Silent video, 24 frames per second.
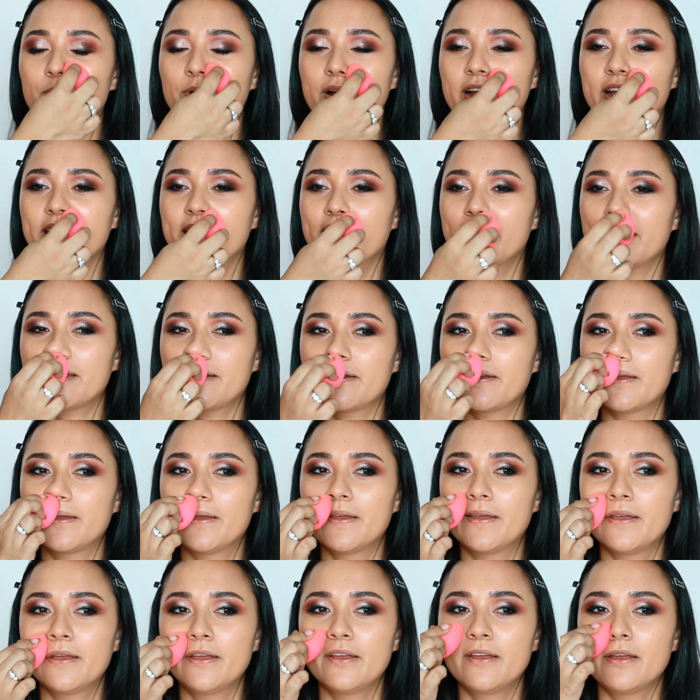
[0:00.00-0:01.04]
working
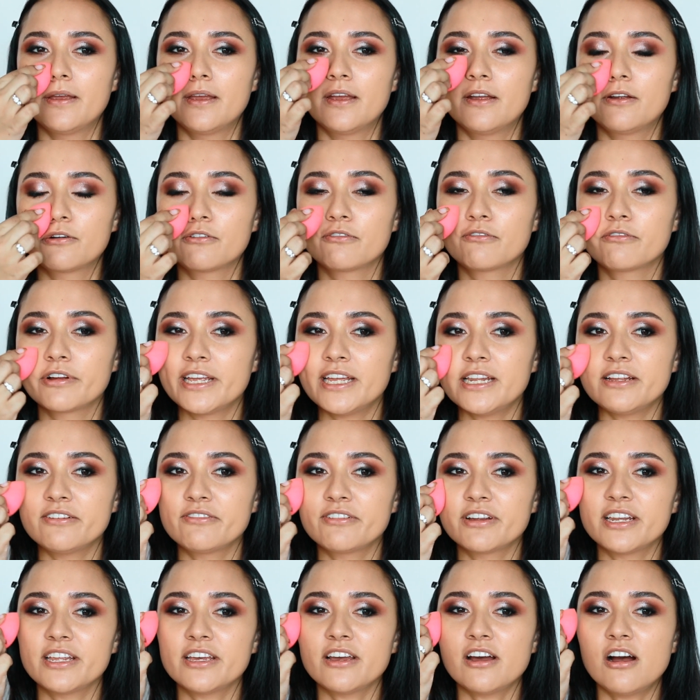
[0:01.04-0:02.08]
really
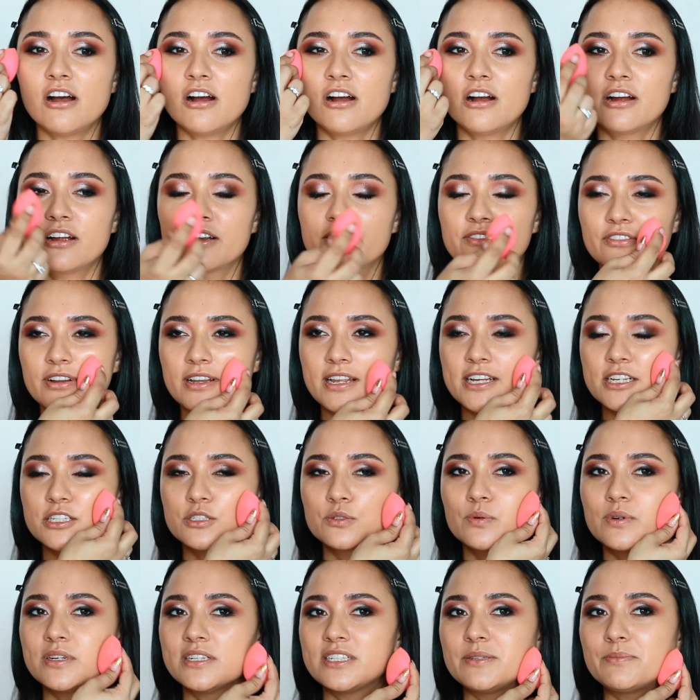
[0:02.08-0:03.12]
really hard for like
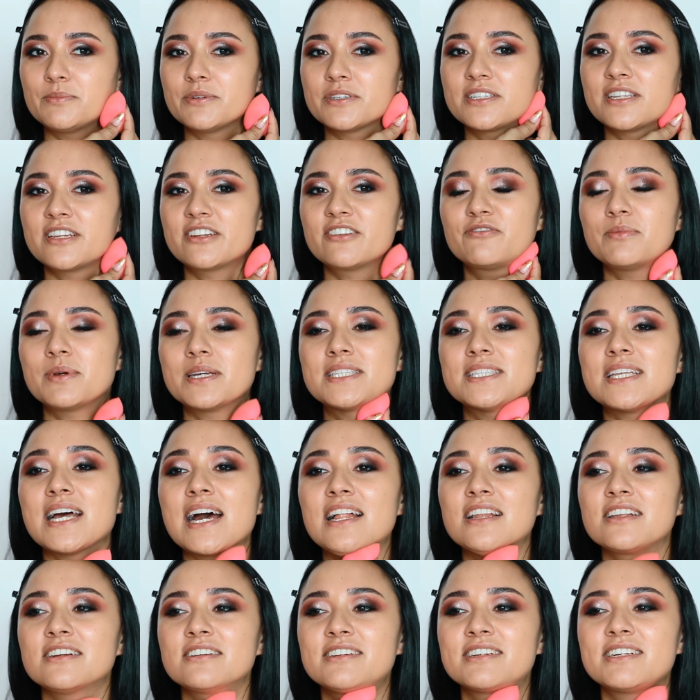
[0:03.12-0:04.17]
20% of my
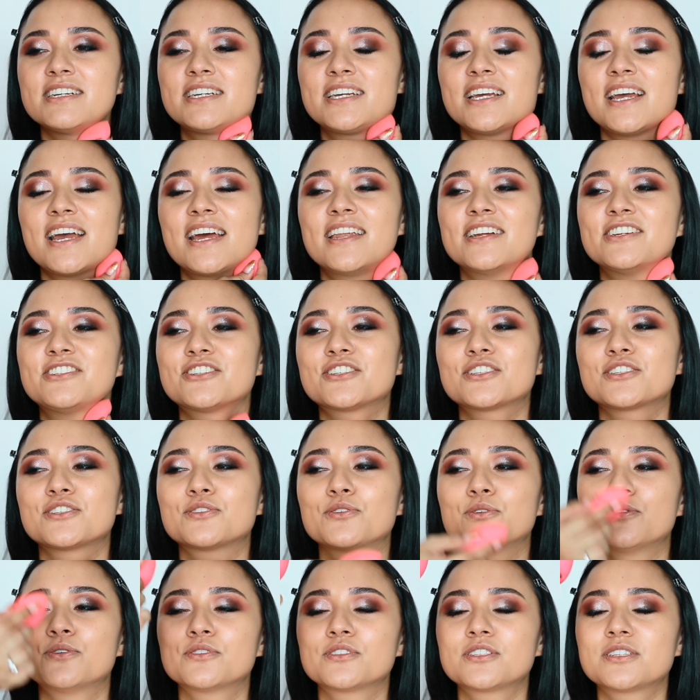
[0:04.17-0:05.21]
salary and I just
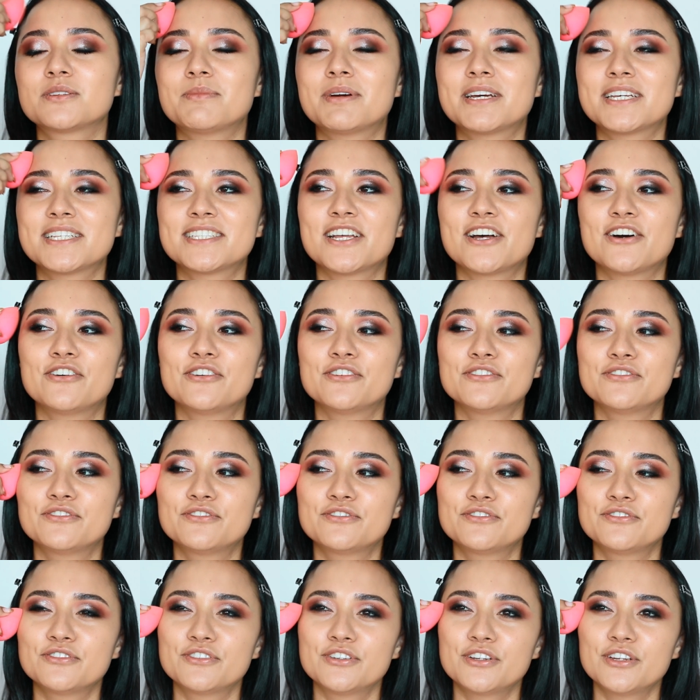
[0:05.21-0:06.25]
thought to myself
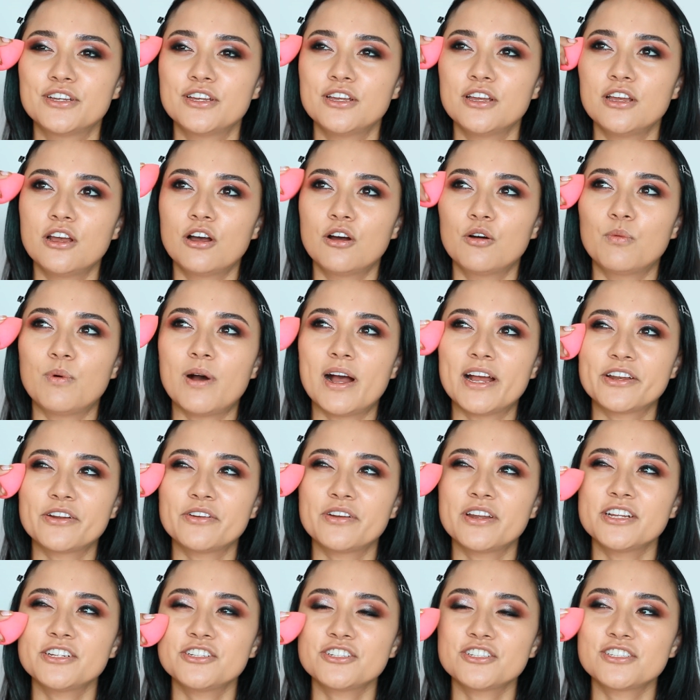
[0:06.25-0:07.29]
why
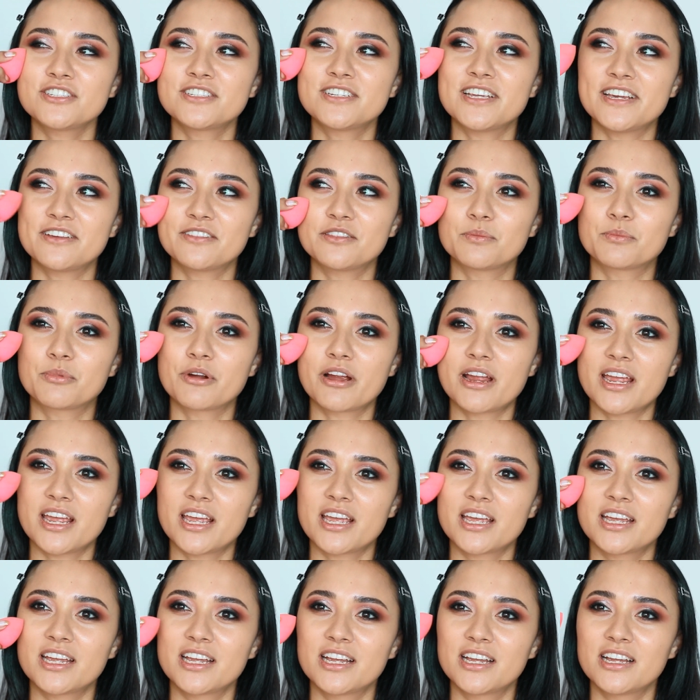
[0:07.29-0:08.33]
don't I just take the break
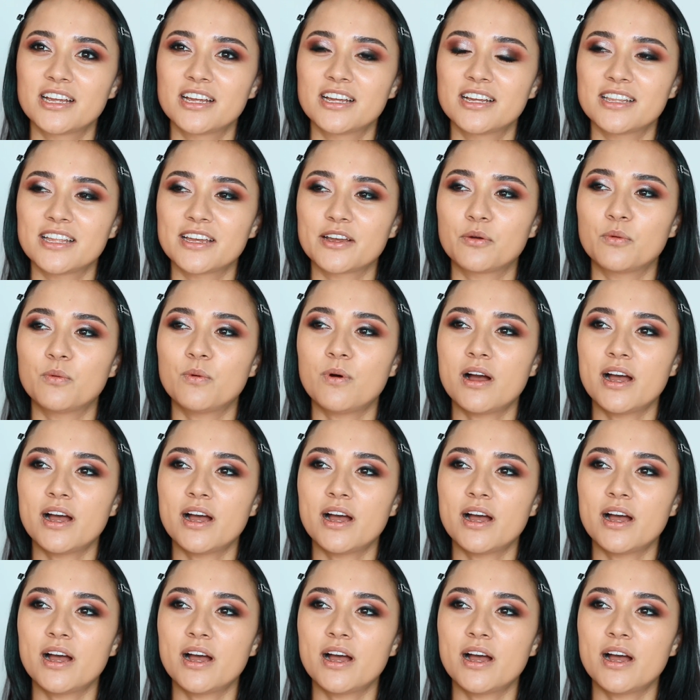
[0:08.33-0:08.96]
like mm-hmm.